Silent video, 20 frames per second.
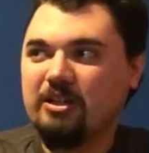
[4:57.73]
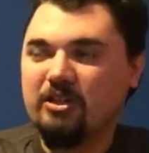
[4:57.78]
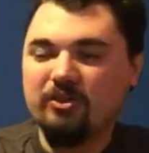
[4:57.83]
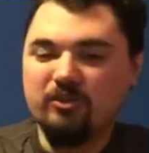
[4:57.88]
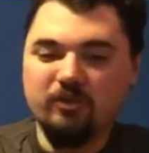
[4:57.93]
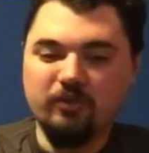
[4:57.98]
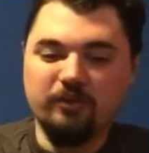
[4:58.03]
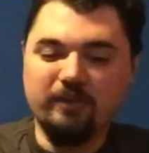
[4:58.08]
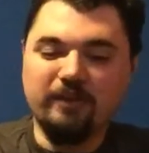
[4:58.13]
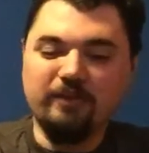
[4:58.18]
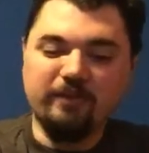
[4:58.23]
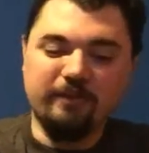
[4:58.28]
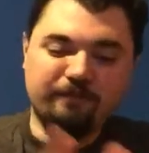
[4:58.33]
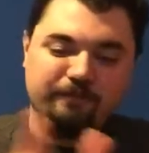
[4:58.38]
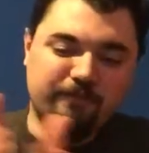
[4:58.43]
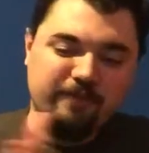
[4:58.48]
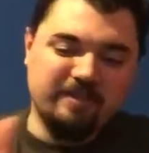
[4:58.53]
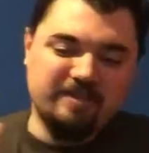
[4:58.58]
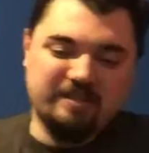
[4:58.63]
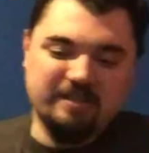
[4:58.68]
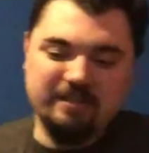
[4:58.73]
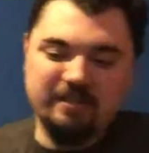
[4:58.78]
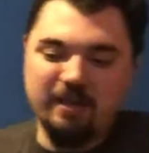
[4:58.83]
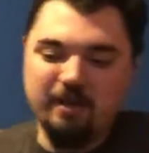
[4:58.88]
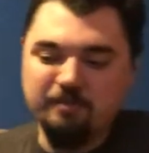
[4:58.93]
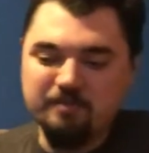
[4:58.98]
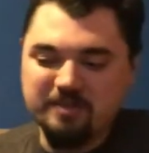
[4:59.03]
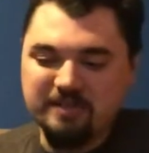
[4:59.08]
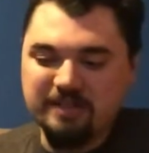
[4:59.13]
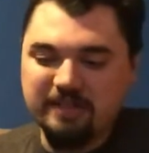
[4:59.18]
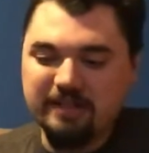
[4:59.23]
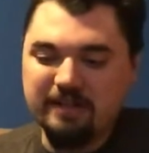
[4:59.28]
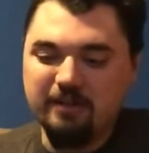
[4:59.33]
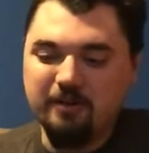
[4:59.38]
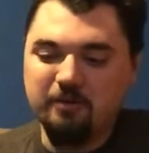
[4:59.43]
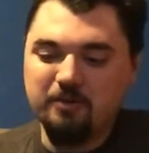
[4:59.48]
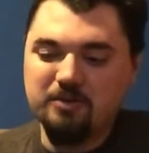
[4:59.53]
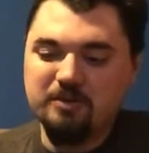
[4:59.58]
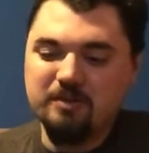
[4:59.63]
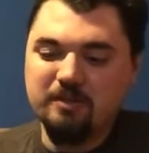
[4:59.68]
So then the visit comes
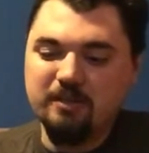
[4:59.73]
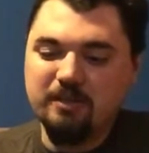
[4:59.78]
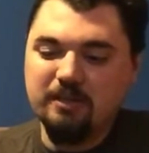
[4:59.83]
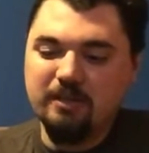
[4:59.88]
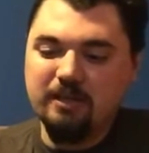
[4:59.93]
out,